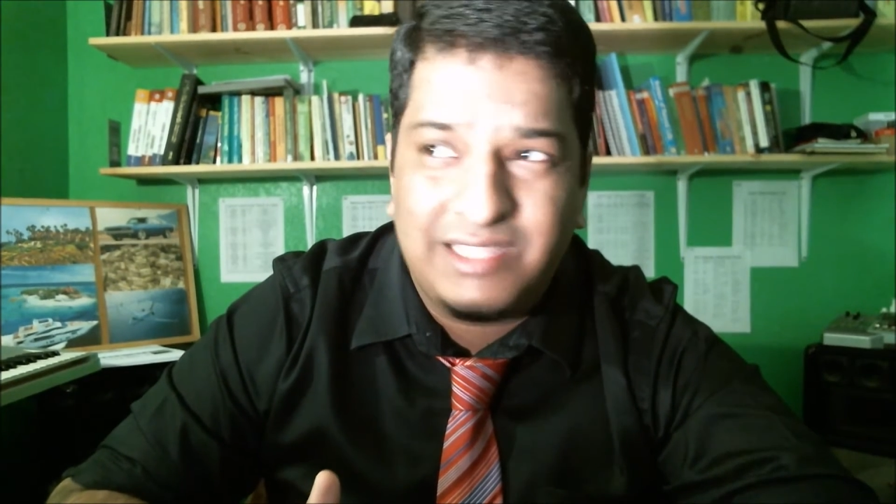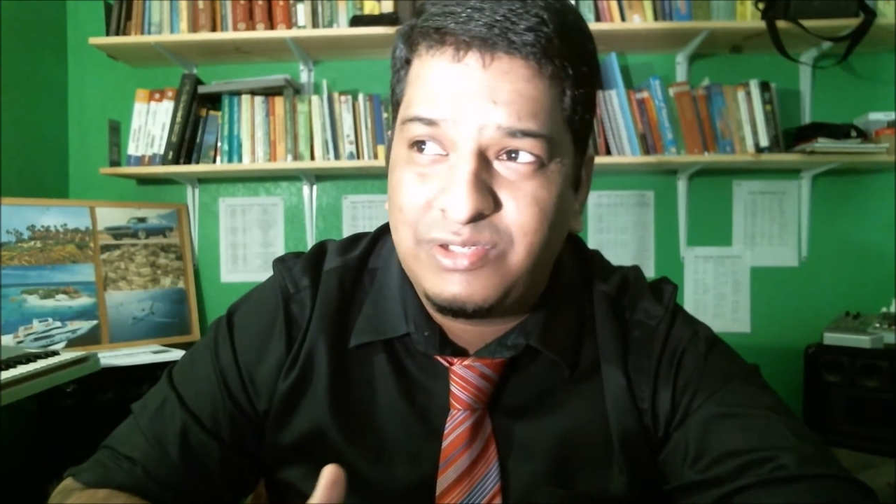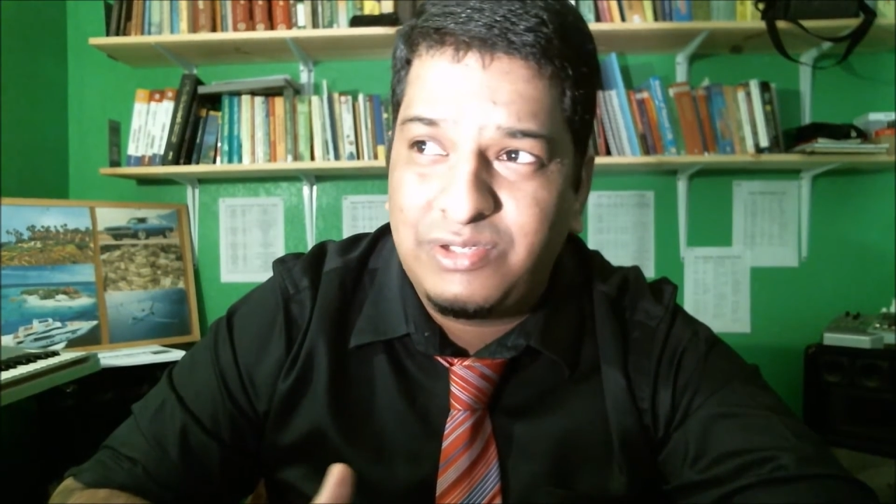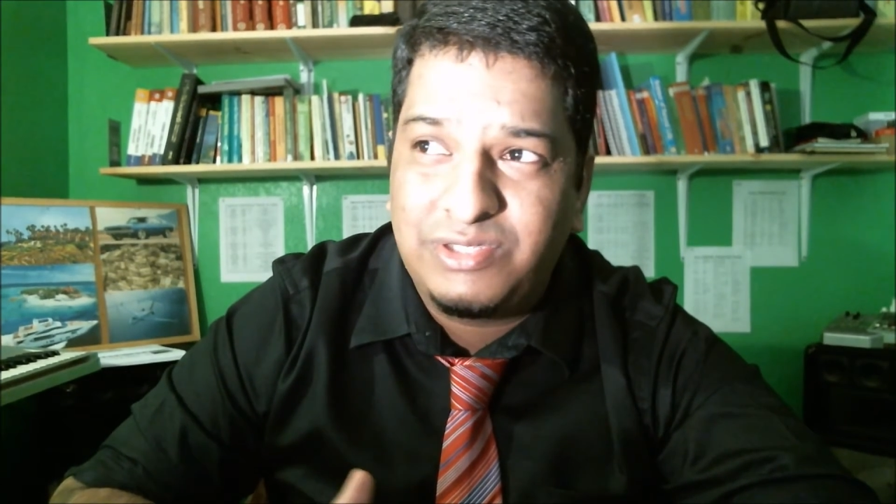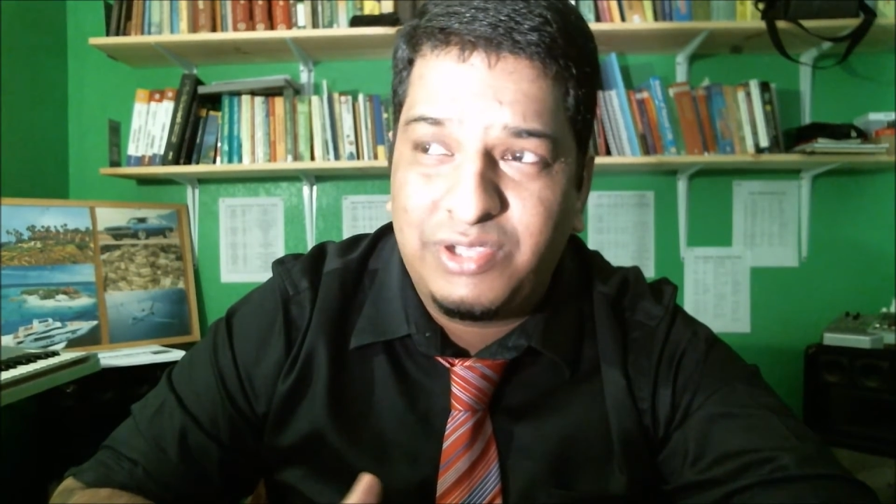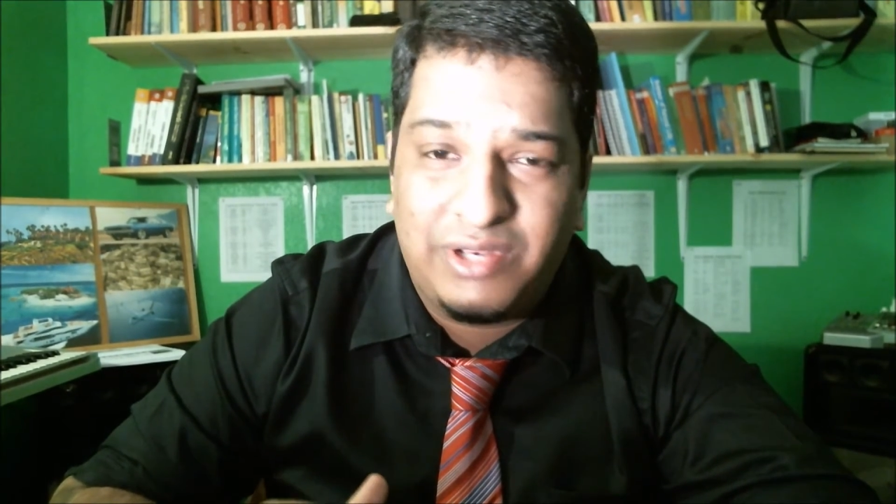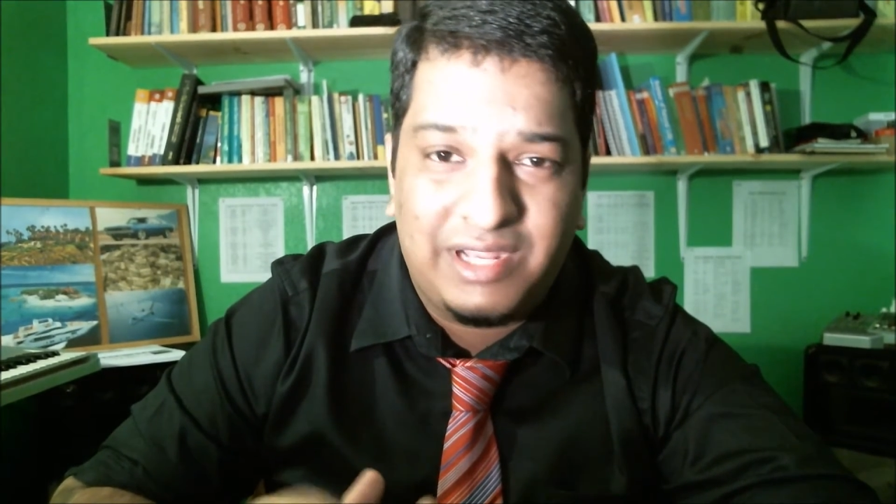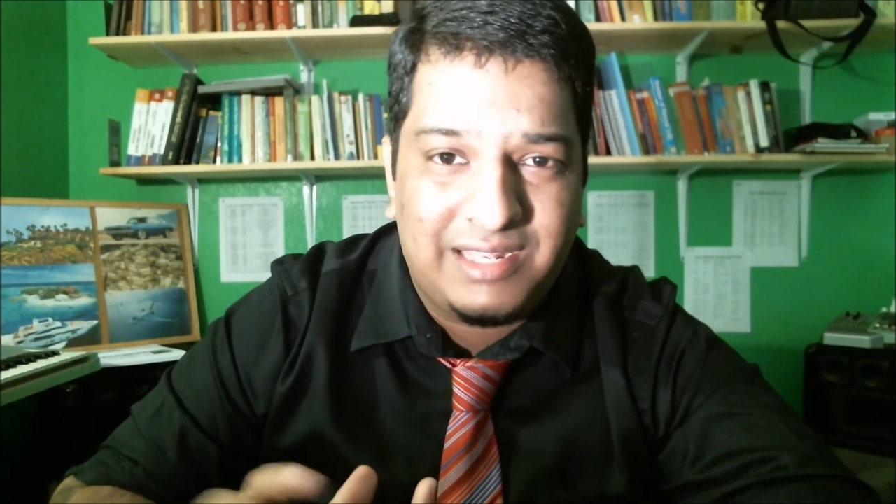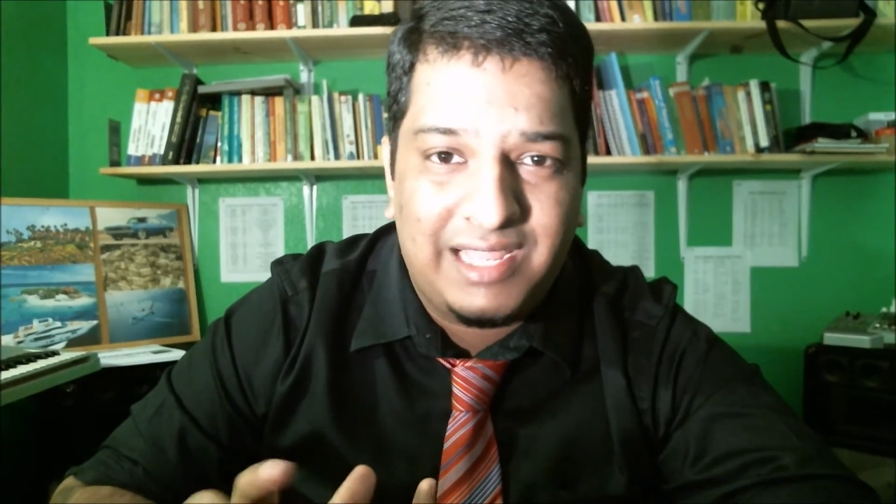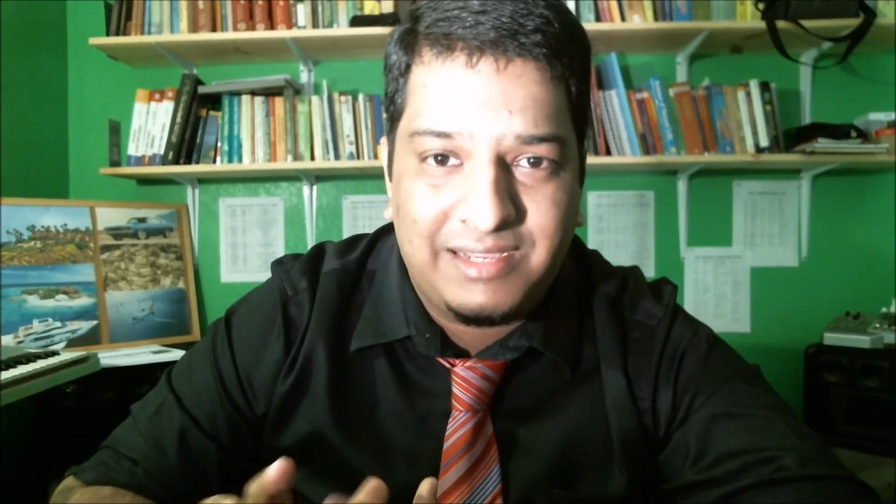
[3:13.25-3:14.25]
so so you're
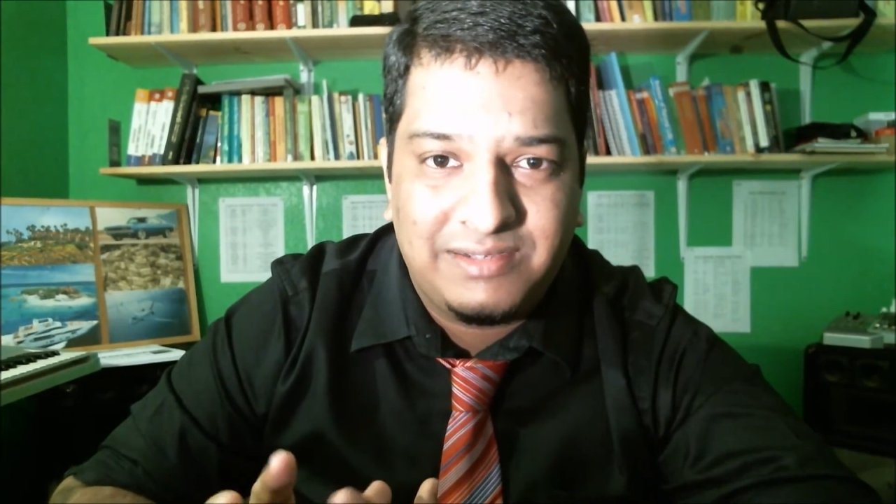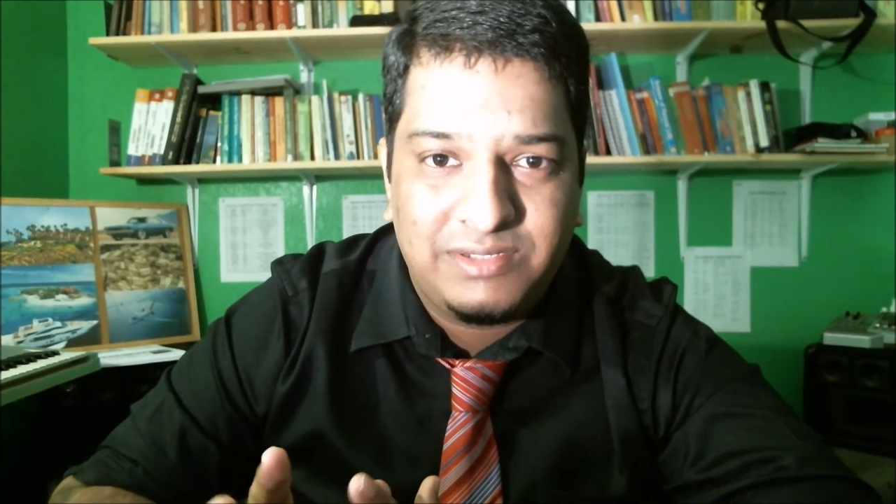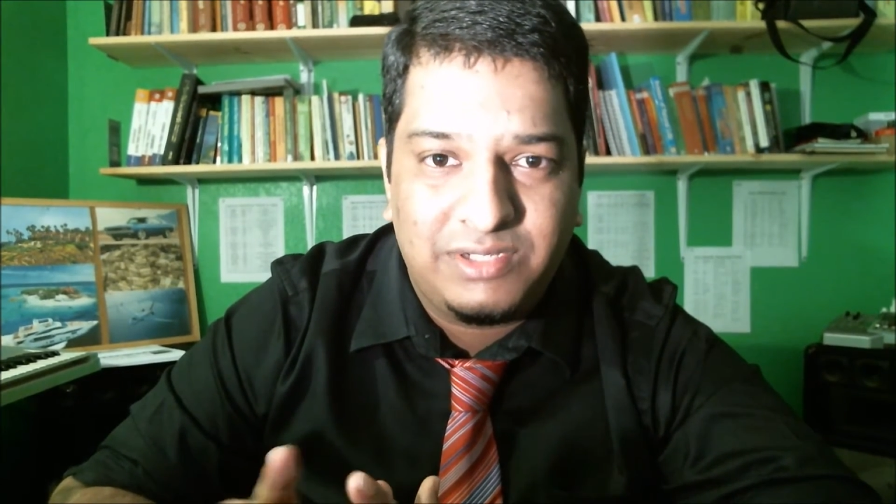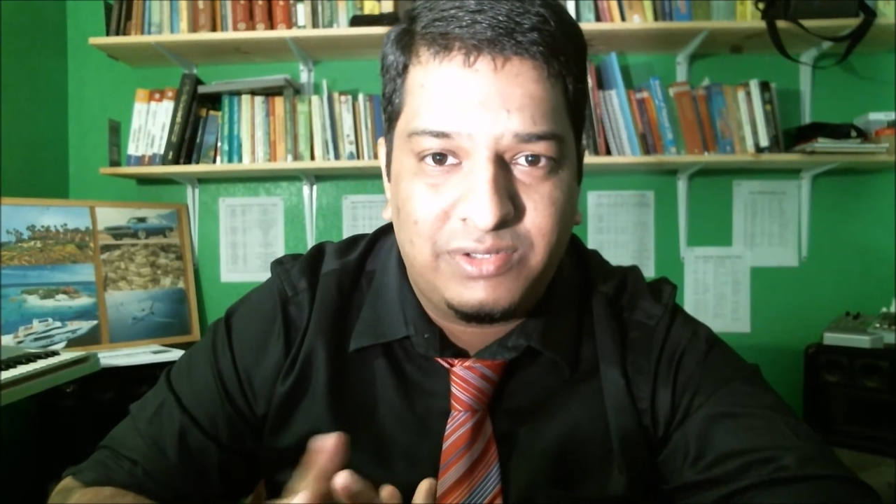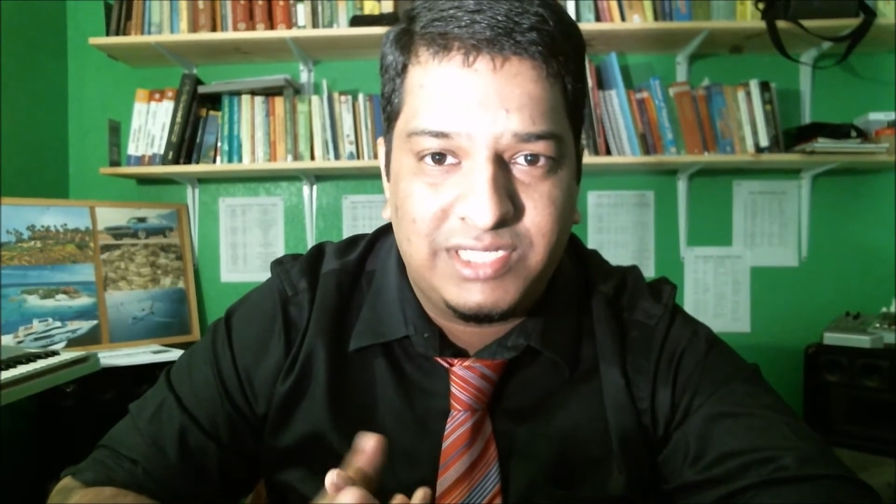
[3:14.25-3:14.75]
not like you know